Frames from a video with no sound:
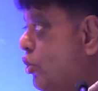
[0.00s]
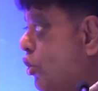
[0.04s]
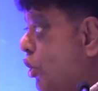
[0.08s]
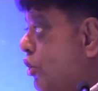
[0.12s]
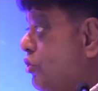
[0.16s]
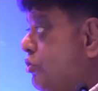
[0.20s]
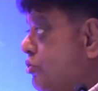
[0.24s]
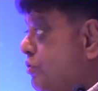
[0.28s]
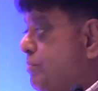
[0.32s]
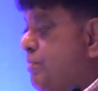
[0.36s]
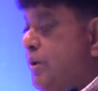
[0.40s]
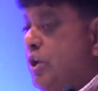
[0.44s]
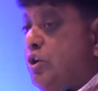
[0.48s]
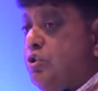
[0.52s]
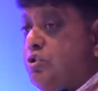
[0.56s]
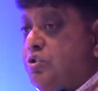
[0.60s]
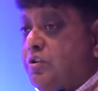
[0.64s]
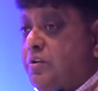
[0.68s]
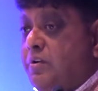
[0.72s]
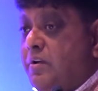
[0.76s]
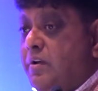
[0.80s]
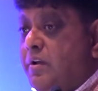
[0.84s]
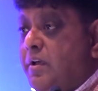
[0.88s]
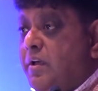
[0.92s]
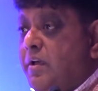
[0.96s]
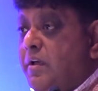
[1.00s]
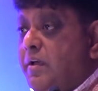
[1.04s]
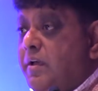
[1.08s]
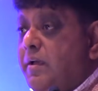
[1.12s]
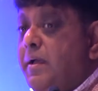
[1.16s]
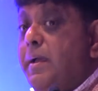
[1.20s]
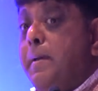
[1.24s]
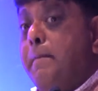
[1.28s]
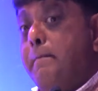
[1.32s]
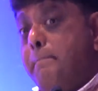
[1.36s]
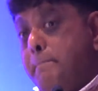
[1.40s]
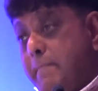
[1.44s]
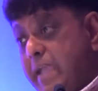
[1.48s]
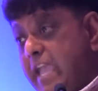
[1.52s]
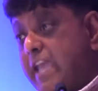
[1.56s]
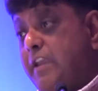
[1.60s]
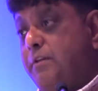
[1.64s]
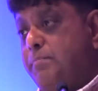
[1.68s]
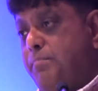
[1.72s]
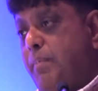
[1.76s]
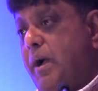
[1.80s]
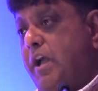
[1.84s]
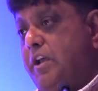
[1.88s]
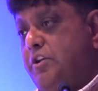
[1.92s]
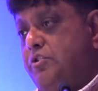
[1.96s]
contribution
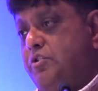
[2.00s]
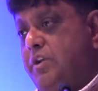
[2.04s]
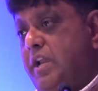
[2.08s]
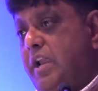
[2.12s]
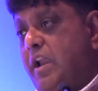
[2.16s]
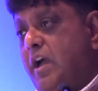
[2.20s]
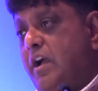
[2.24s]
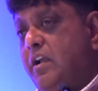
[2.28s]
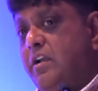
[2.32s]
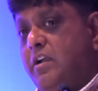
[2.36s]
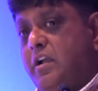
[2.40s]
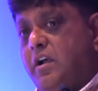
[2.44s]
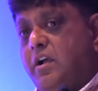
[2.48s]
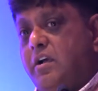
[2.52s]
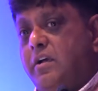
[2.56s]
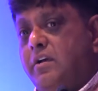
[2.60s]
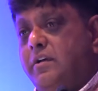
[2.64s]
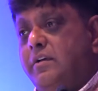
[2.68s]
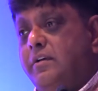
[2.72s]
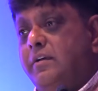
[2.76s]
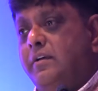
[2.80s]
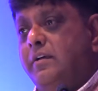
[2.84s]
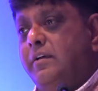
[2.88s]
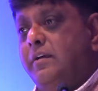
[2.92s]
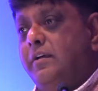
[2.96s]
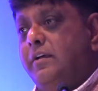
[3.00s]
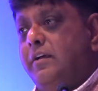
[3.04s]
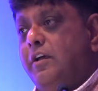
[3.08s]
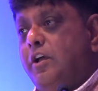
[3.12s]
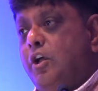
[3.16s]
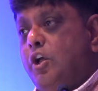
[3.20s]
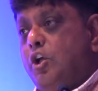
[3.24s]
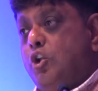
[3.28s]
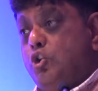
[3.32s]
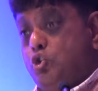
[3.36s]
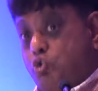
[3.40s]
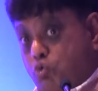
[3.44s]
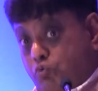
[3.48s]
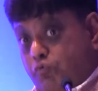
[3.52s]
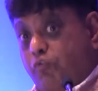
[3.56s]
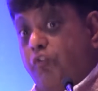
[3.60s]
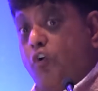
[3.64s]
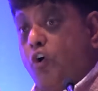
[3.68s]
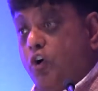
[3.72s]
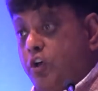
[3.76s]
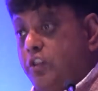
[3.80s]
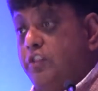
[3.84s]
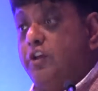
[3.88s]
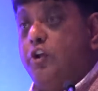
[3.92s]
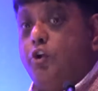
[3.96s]
made by Sri Lanka
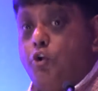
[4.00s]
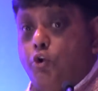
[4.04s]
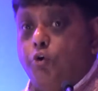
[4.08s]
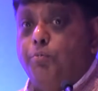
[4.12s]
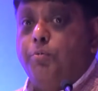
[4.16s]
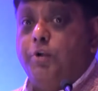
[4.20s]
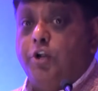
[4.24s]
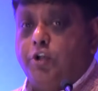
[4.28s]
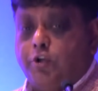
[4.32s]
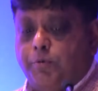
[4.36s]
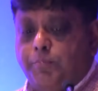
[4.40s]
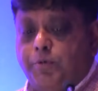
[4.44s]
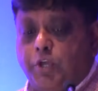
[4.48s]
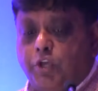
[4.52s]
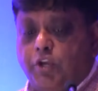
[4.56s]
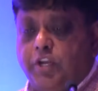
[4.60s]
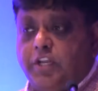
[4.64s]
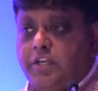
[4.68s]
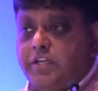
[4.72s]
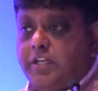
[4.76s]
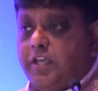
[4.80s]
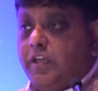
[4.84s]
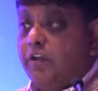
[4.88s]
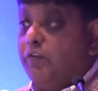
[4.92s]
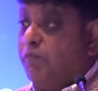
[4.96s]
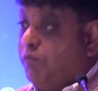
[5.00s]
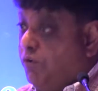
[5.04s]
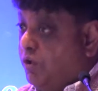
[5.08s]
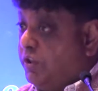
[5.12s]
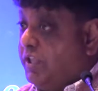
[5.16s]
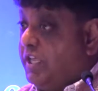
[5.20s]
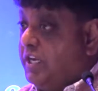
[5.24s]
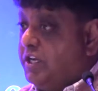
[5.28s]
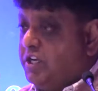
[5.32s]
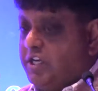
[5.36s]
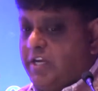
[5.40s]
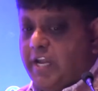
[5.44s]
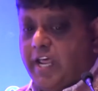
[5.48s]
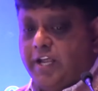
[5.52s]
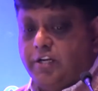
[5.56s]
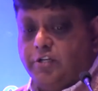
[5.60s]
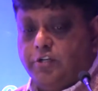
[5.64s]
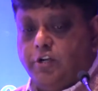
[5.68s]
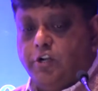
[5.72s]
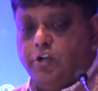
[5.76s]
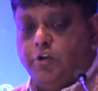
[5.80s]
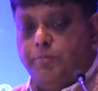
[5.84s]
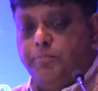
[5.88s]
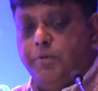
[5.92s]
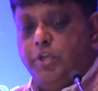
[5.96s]
for the global community, for the
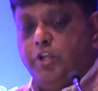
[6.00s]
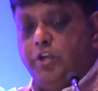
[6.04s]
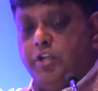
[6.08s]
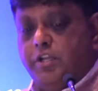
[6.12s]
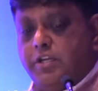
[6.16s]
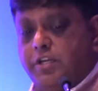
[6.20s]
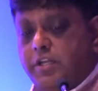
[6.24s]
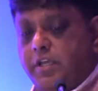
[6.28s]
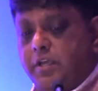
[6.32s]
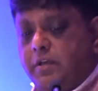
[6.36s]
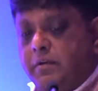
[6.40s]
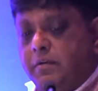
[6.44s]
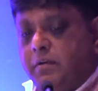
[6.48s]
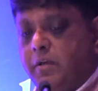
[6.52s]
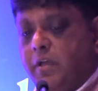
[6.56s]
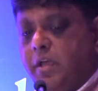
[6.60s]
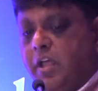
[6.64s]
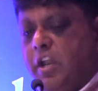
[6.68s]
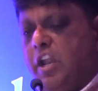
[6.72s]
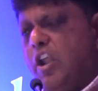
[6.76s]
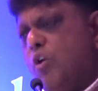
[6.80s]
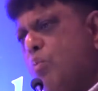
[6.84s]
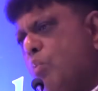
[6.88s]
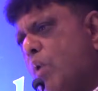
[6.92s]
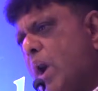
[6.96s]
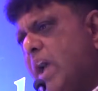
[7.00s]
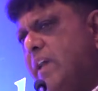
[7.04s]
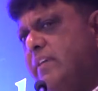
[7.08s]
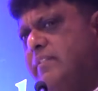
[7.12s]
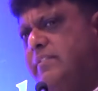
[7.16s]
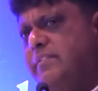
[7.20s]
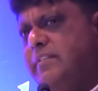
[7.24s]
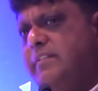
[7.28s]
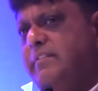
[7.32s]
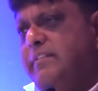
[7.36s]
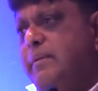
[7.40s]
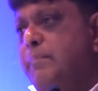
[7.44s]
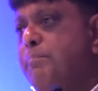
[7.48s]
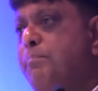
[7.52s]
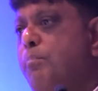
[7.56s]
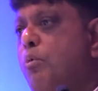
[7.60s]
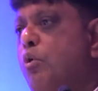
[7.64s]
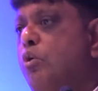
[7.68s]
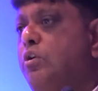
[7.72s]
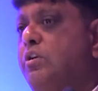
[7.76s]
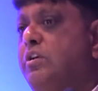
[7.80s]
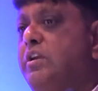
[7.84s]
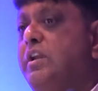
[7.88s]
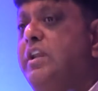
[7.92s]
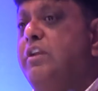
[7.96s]
international community. Now, why is this
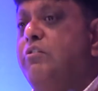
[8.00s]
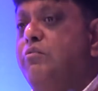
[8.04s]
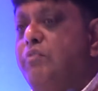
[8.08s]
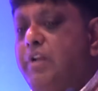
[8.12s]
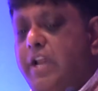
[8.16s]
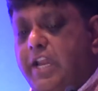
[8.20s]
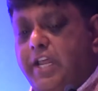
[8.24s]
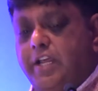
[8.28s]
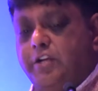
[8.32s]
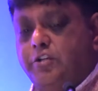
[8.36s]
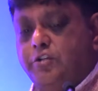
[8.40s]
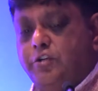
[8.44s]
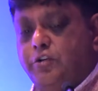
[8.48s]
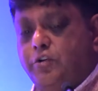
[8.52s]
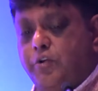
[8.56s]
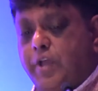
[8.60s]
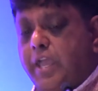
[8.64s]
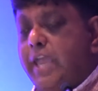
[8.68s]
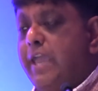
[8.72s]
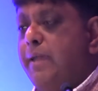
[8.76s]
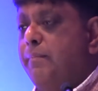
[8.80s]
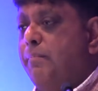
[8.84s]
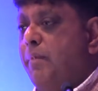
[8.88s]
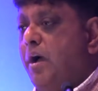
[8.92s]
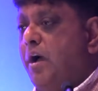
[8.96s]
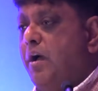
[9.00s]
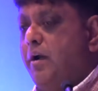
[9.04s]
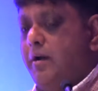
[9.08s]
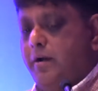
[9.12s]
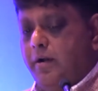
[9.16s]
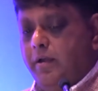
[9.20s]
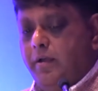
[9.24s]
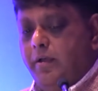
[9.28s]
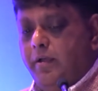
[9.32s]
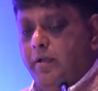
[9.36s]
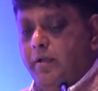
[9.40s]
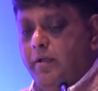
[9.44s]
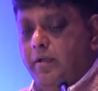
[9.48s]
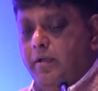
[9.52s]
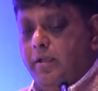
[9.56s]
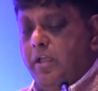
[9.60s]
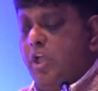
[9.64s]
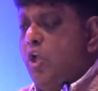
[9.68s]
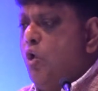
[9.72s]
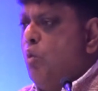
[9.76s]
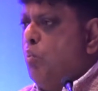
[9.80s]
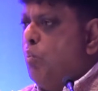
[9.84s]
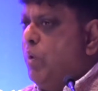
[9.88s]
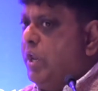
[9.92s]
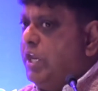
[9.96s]
important in relation to AMR?
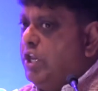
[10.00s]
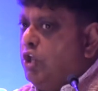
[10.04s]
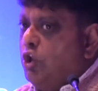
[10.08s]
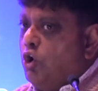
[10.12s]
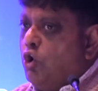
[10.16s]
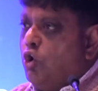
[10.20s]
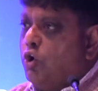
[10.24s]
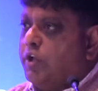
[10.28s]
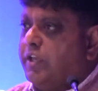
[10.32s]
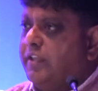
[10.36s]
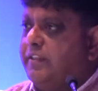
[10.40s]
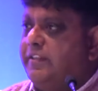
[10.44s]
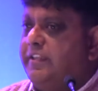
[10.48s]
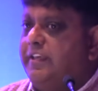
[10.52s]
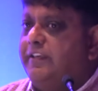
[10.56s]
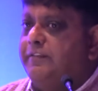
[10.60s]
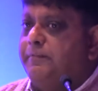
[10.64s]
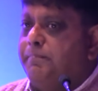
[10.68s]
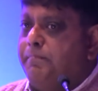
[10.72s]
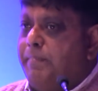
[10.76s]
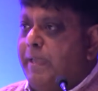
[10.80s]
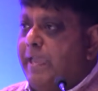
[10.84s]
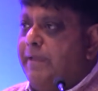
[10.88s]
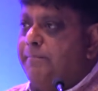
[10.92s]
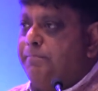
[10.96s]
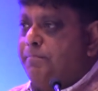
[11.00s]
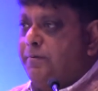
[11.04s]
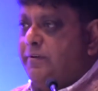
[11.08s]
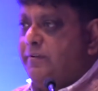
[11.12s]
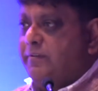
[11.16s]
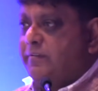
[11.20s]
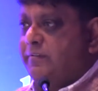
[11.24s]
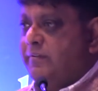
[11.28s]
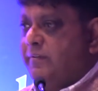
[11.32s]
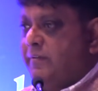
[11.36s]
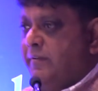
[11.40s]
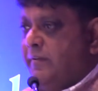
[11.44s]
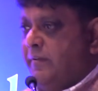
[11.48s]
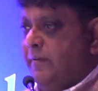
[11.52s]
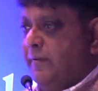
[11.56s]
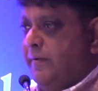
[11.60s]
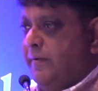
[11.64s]
When you look at these papers,